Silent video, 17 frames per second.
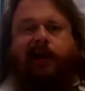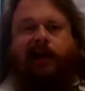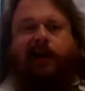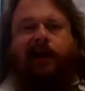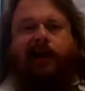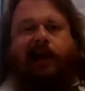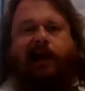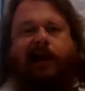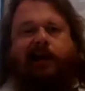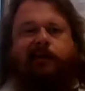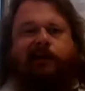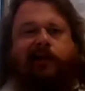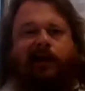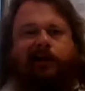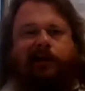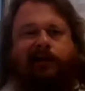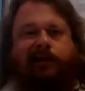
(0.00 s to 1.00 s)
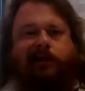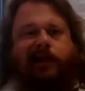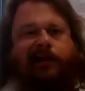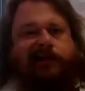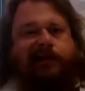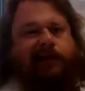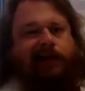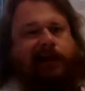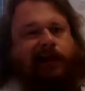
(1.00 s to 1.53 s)
And then I would also
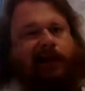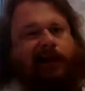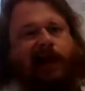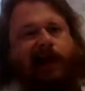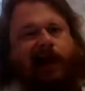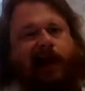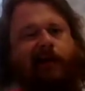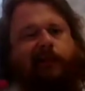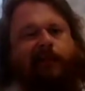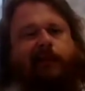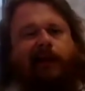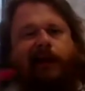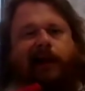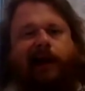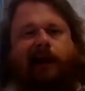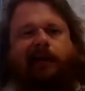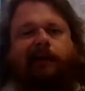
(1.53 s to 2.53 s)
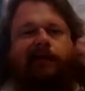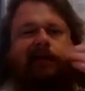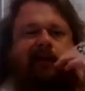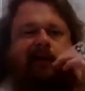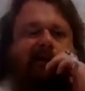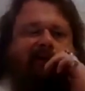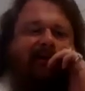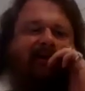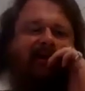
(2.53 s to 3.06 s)
ask her, how do
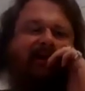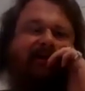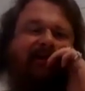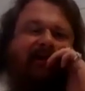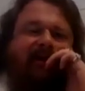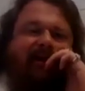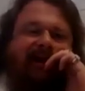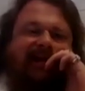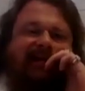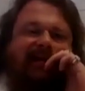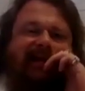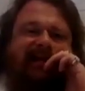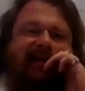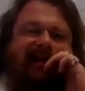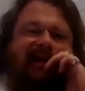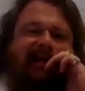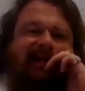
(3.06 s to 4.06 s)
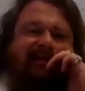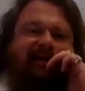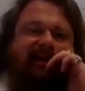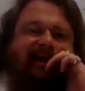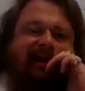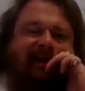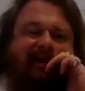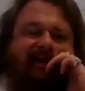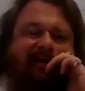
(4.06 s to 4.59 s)
you do you actually see
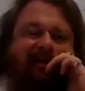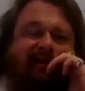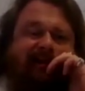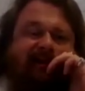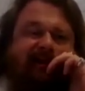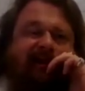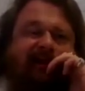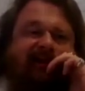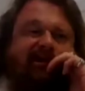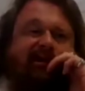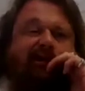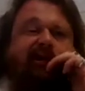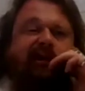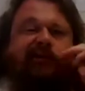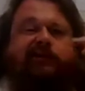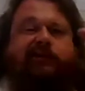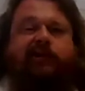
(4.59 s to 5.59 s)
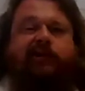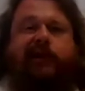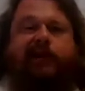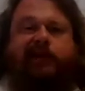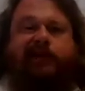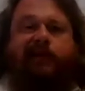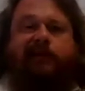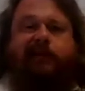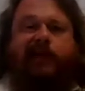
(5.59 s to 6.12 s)
the joy of
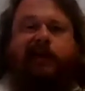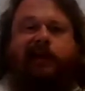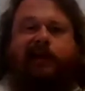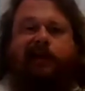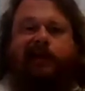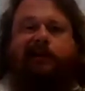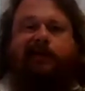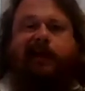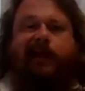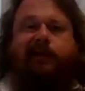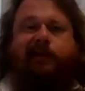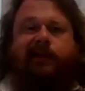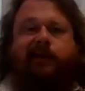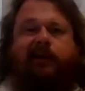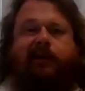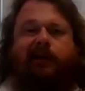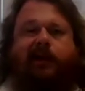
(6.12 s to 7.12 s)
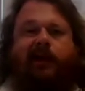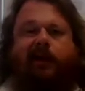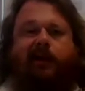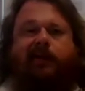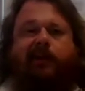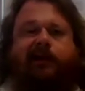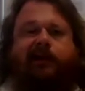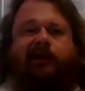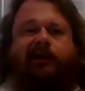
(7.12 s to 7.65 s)
drawing as the main thing rather than
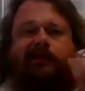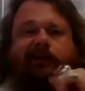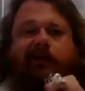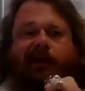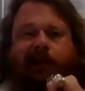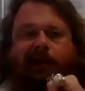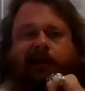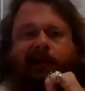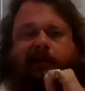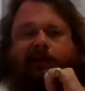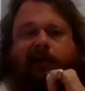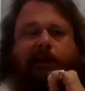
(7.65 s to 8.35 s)
what you're drawing?